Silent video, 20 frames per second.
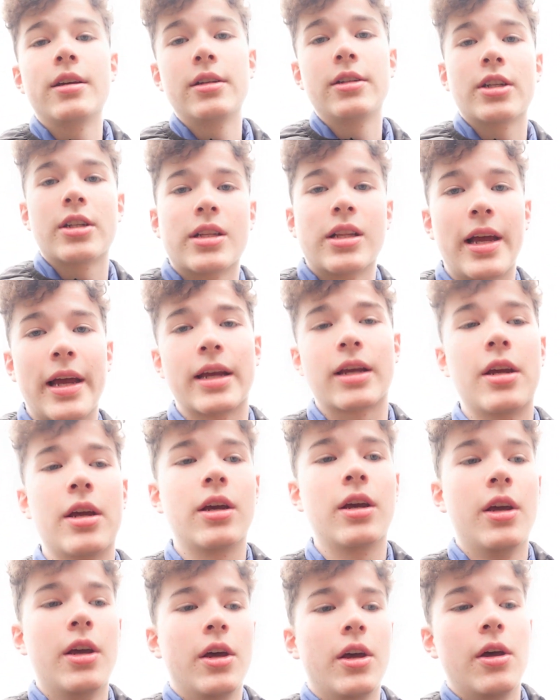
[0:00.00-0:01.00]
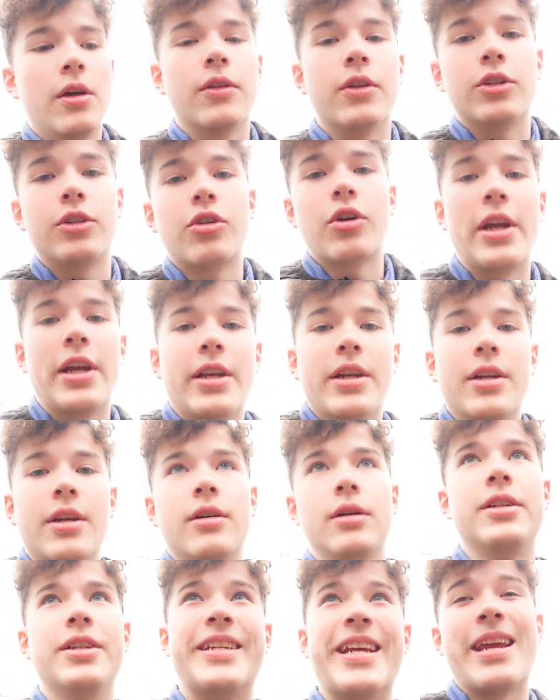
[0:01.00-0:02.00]
Just like the train
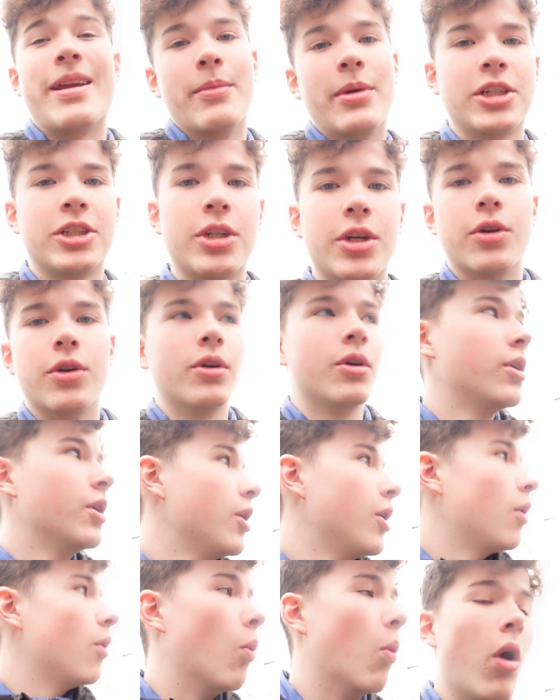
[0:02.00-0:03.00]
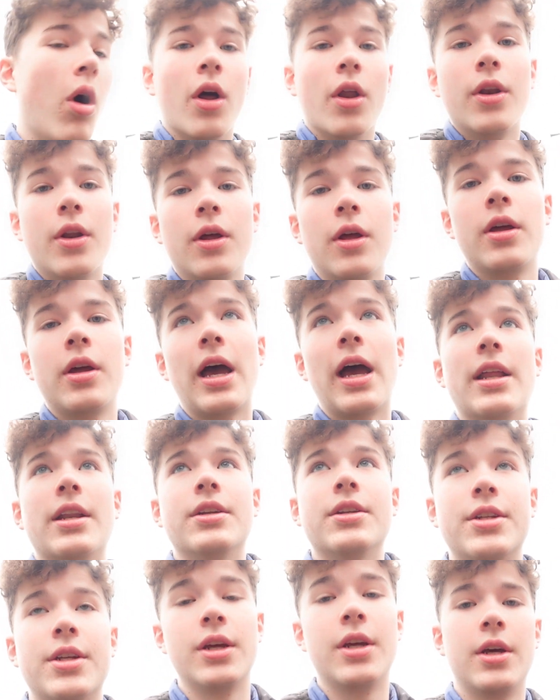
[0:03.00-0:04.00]
day mission 1
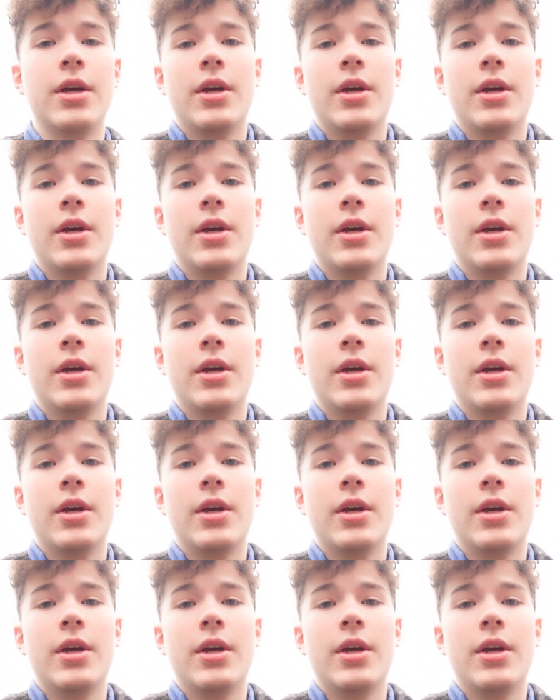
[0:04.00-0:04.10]
and